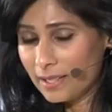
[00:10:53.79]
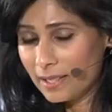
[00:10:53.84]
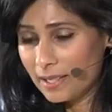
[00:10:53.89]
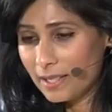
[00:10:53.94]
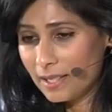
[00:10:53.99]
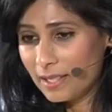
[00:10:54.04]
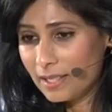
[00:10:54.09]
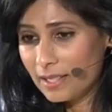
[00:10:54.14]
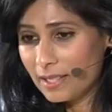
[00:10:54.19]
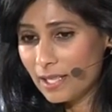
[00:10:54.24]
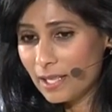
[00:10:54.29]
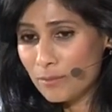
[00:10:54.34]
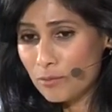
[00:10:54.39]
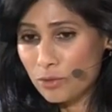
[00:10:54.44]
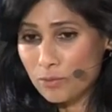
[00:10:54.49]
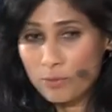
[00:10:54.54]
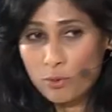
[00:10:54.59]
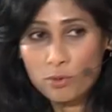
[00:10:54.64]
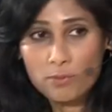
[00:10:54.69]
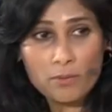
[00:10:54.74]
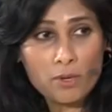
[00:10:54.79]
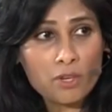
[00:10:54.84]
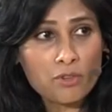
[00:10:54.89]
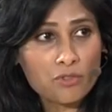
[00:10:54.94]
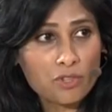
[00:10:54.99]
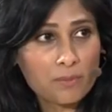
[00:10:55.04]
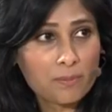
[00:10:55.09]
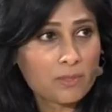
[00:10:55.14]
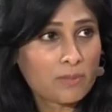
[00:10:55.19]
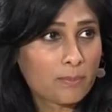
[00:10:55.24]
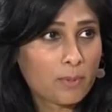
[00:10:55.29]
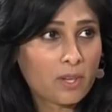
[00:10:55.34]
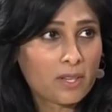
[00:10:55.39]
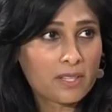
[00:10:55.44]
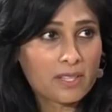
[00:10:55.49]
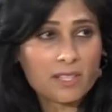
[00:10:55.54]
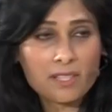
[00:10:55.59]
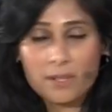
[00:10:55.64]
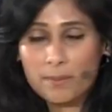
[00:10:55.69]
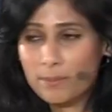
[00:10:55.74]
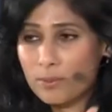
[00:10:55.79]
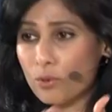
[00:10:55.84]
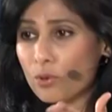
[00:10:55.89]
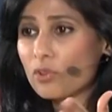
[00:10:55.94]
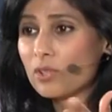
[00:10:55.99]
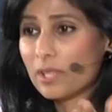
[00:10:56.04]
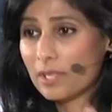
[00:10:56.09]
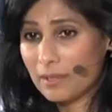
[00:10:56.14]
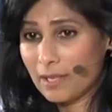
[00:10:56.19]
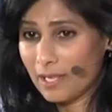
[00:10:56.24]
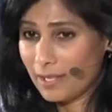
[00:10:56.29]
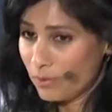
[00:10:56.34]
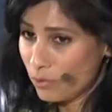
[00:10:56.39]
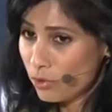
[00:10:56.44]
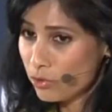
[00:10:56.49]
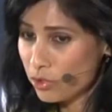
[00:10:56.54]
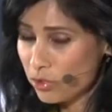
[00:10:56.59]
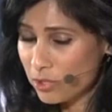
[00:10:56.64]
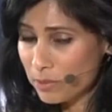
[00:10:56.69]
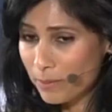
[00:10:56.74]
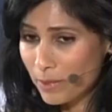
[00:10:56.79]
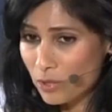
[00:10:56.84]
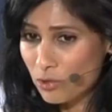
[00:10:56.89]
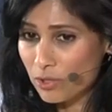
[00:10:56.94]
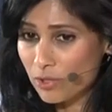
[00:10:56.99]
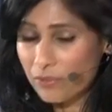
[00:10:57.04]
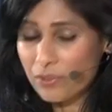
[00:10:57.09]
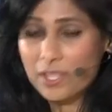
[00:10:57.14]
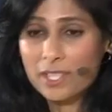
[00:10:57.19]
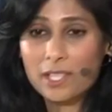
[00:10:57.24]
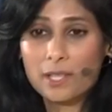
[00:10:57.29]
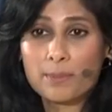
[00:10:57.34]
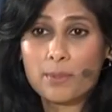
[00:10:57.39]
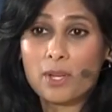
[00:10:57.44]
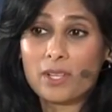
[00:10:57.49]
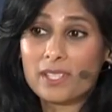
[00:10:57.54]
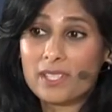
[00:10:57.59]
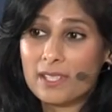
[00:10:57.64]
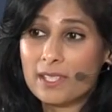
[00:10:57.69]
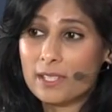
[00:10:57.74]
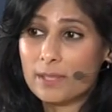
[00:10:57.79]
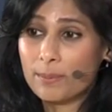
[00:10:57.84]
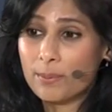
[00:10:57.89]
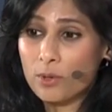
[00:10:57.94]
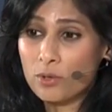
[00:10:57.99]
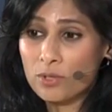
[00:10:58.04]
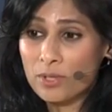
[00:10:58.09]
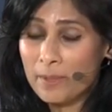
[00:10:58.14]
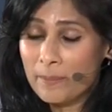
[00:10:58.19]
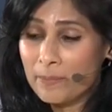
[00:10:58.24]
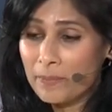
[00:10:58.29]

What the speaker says: in terms of both monetary policy support and also especially fiscal policy support.